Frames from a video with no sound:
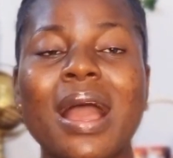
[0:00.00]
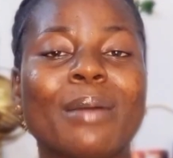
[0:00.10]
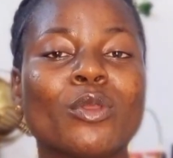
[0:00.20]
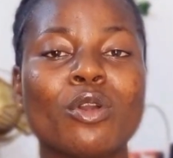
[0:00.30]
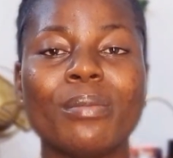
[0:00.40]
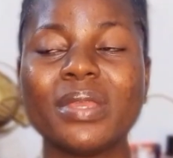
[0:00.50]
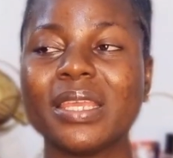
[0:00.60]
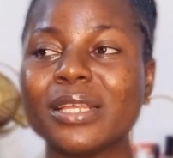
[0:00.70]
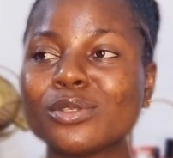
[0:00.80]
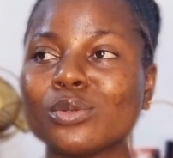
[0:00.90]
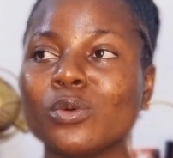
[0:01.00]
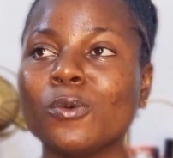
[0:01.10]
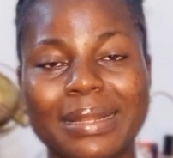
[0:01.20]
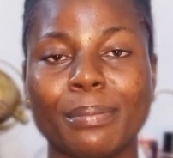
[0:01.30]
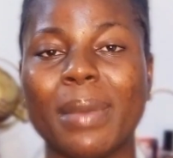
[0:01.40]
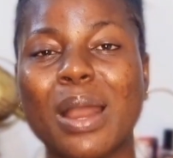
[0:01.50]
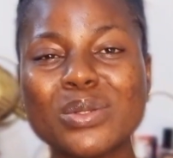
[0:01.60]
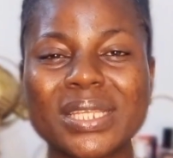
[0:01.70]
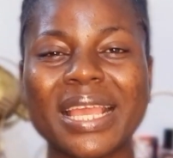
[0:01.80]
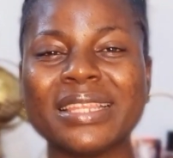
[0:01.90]
I'm not coming here to
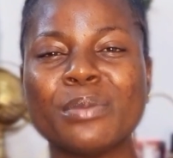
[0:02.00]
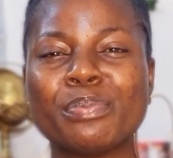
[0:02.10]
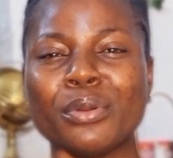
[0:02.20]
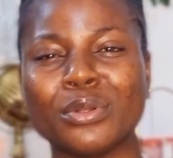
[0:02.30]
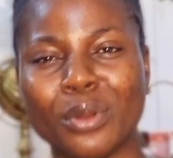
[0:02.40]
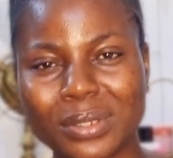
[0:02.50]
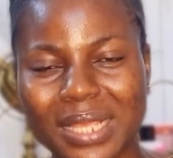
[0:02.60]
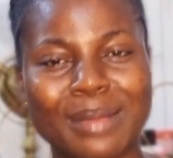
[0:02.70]
mount any product.